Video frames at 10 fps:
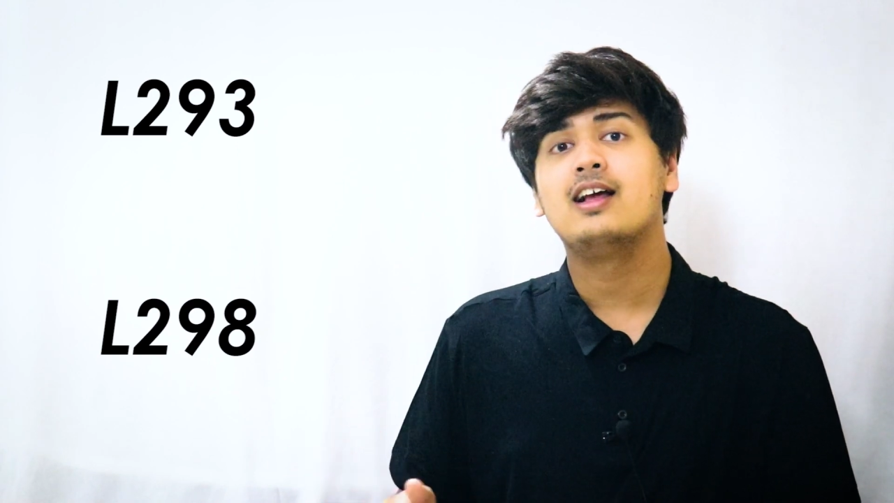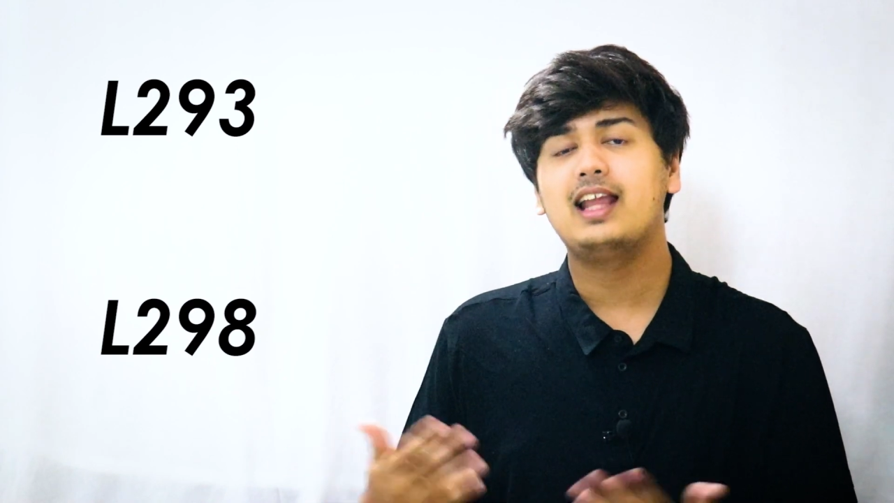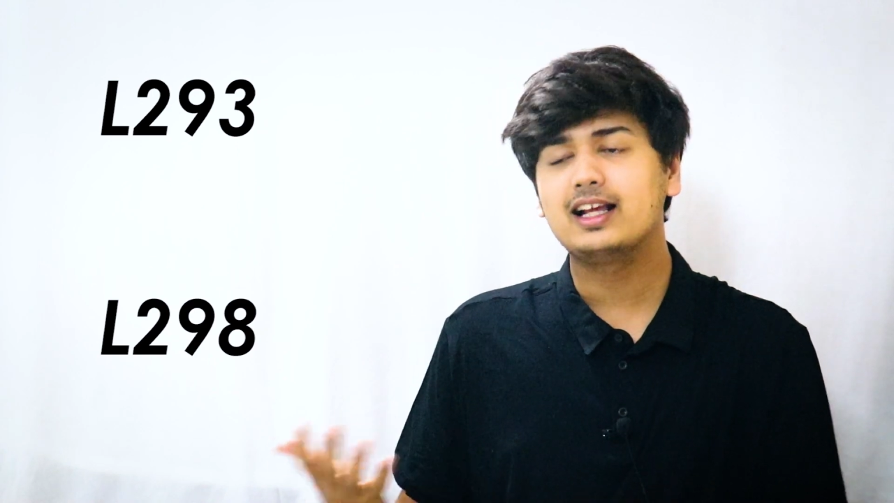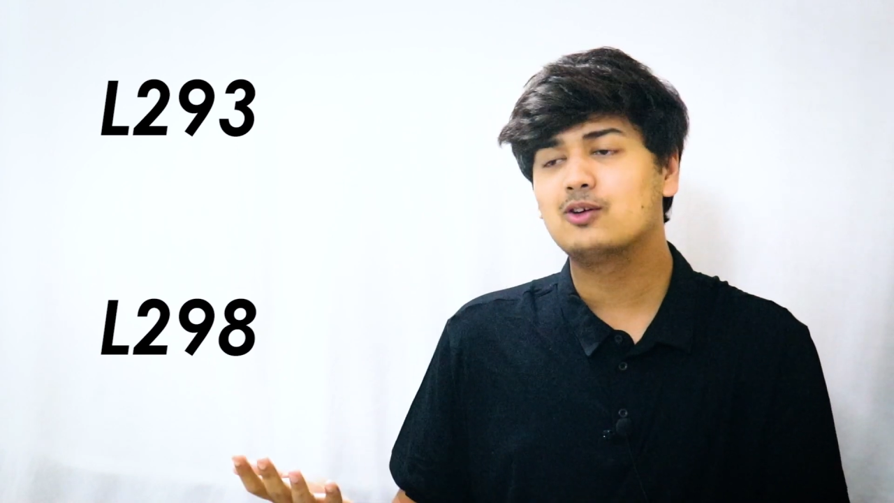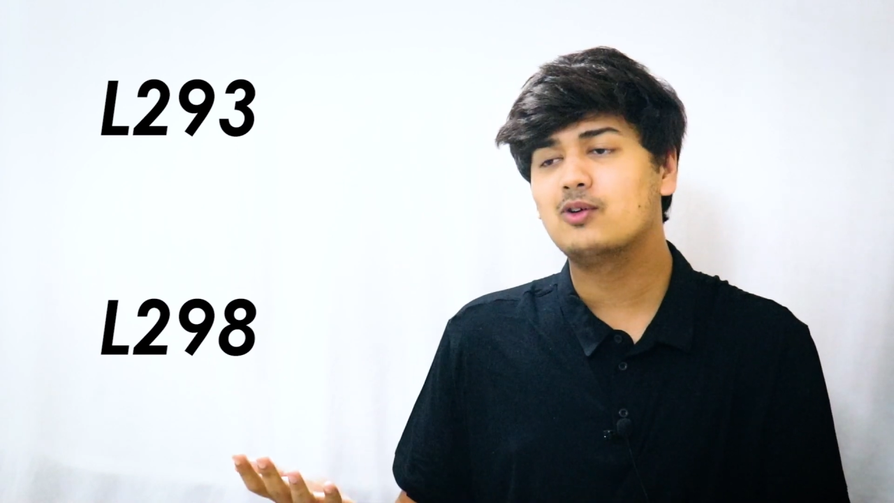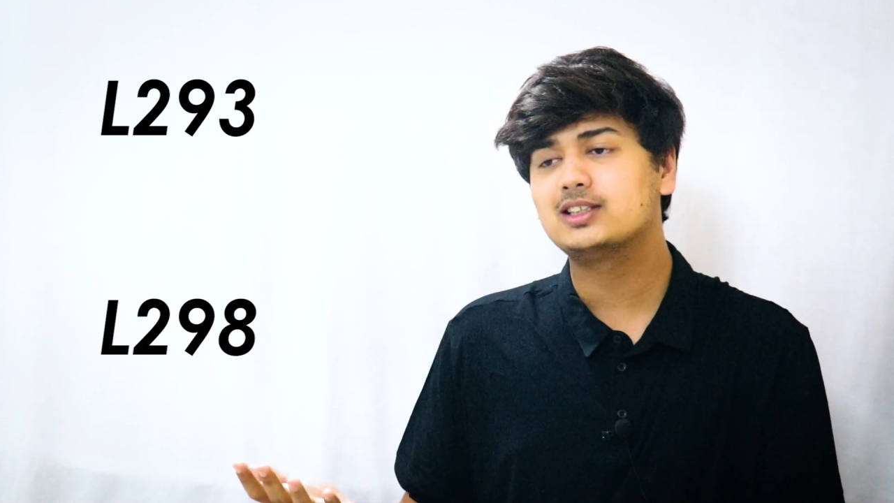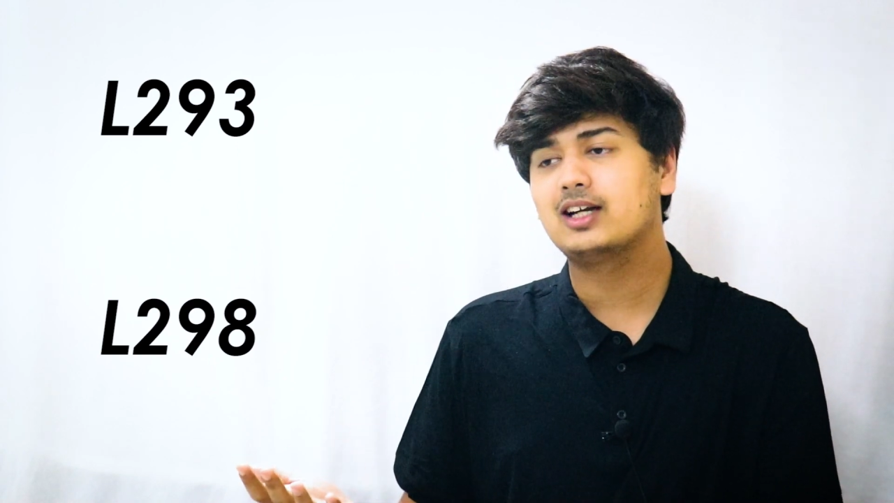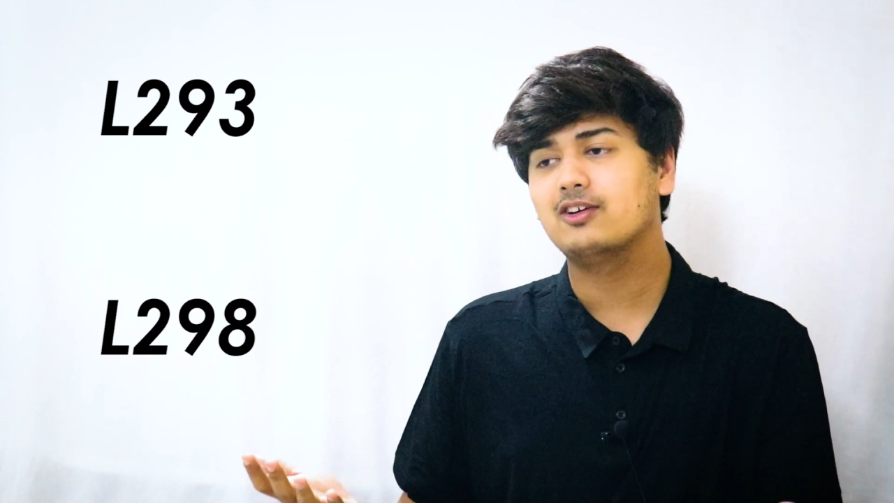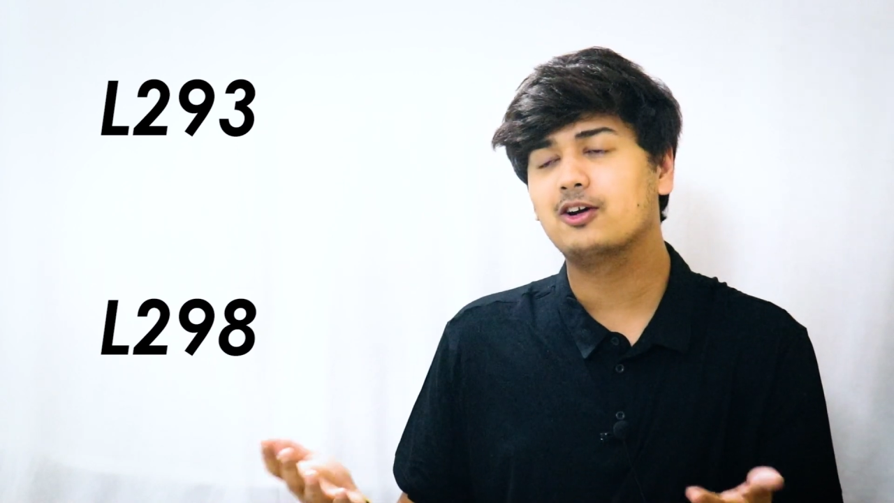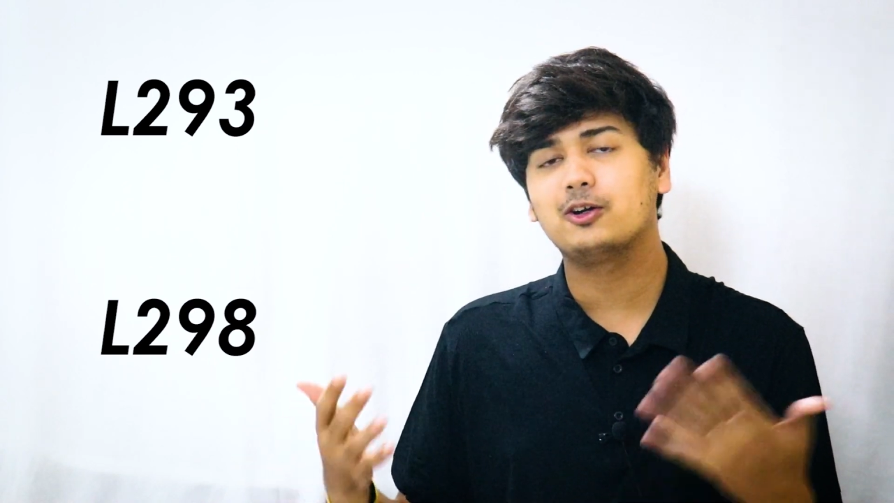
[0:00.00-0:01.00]
like the ones
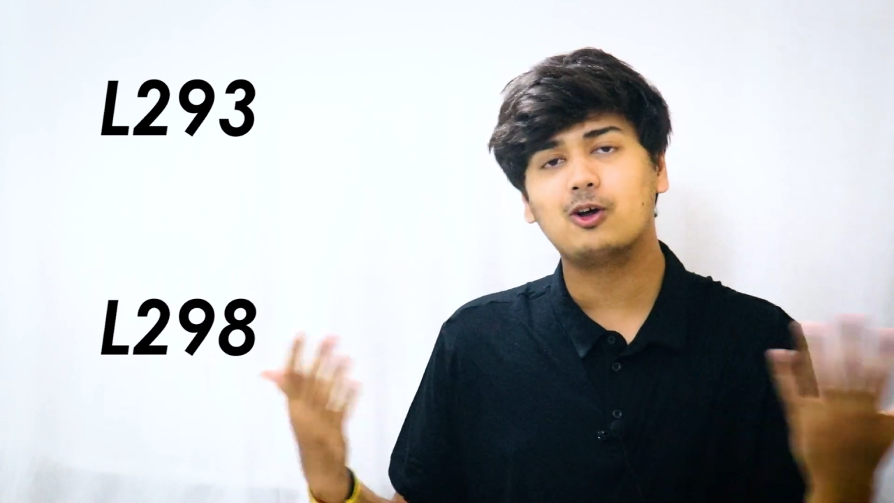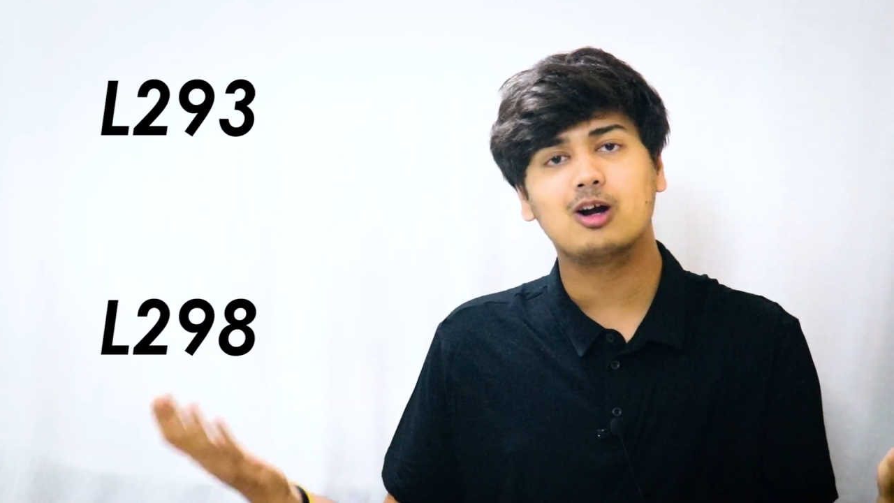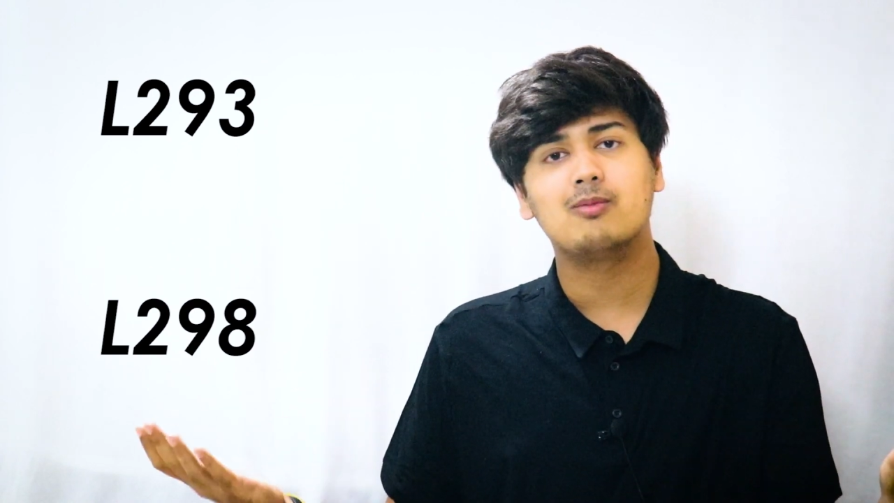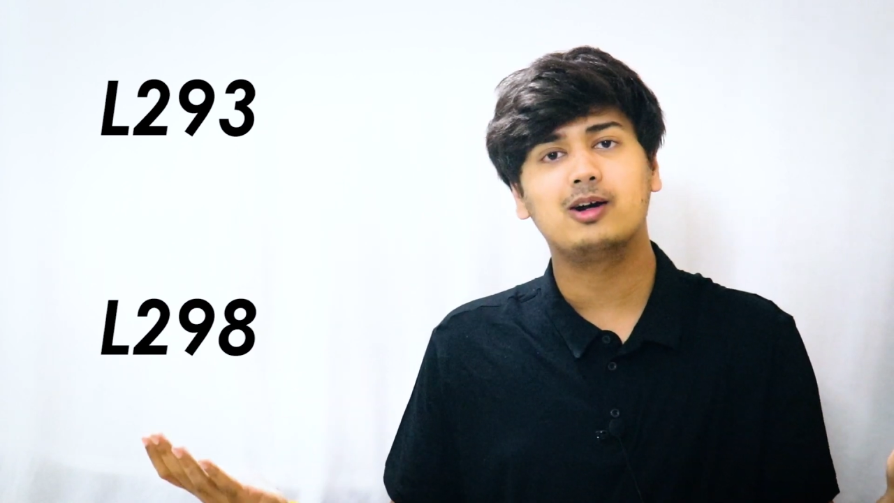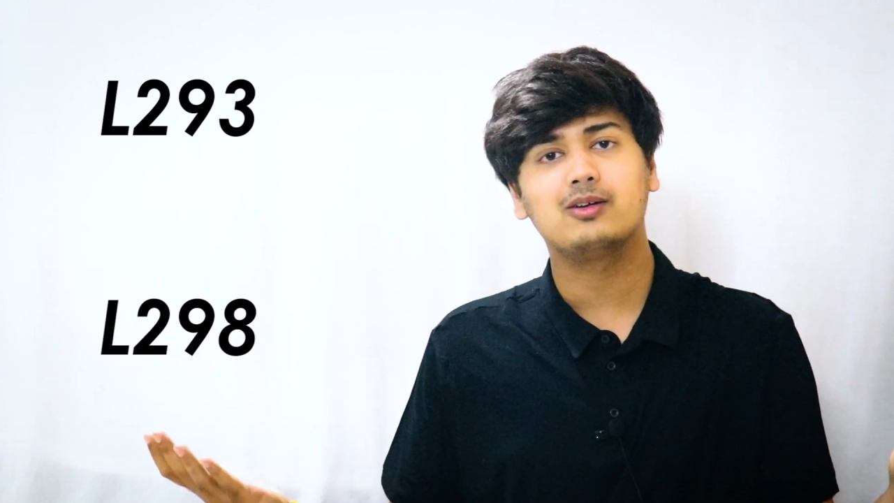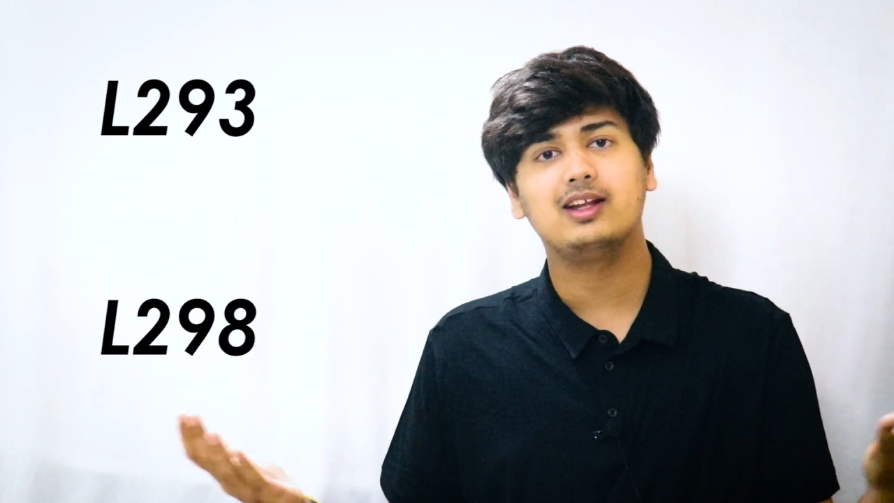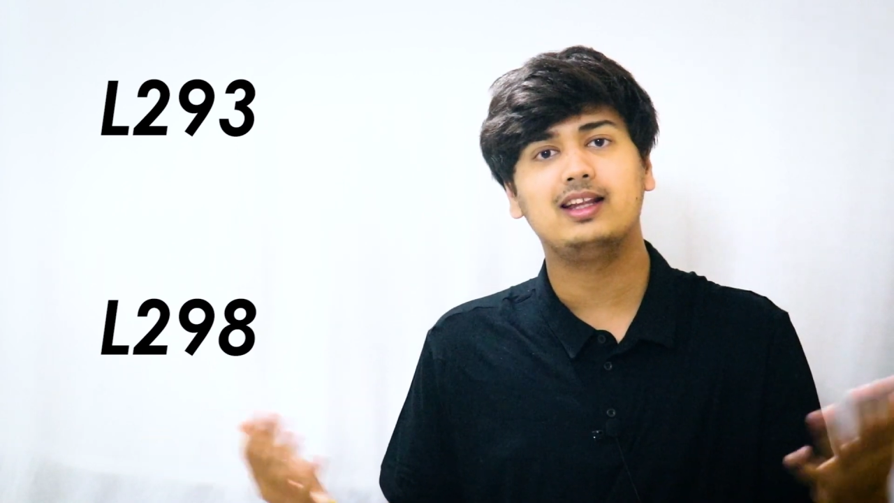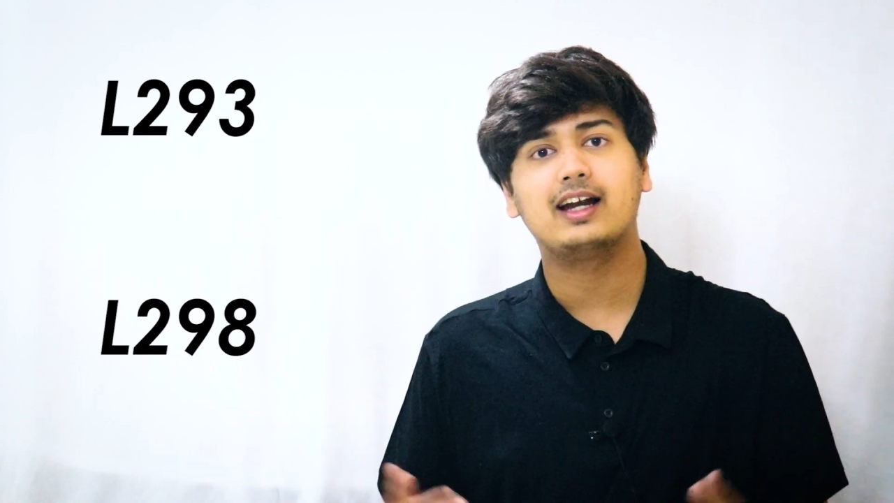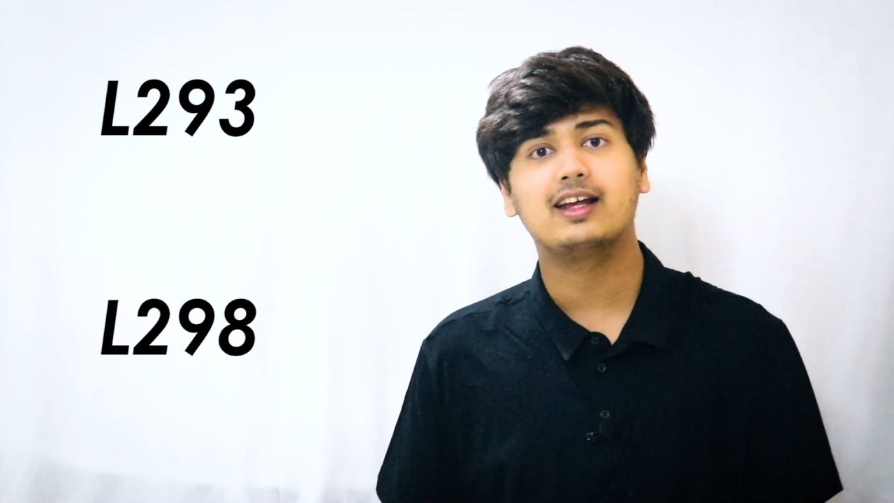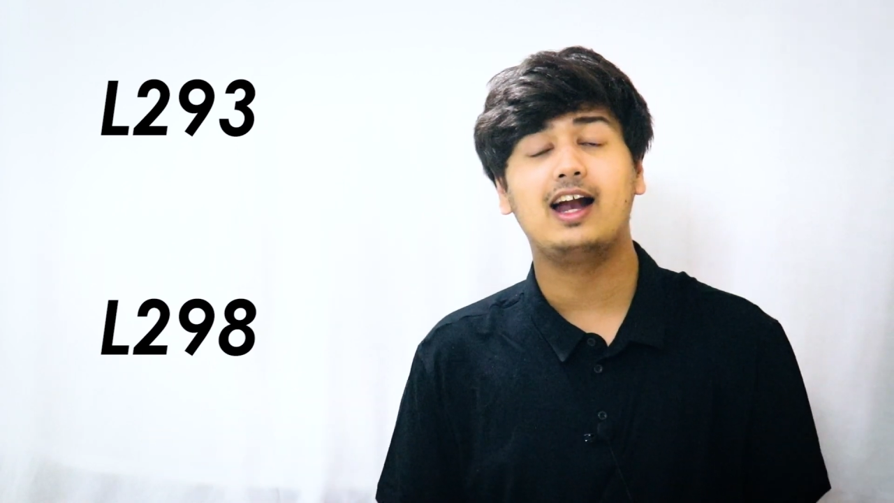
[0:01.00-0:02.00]
that we're going to talk about today that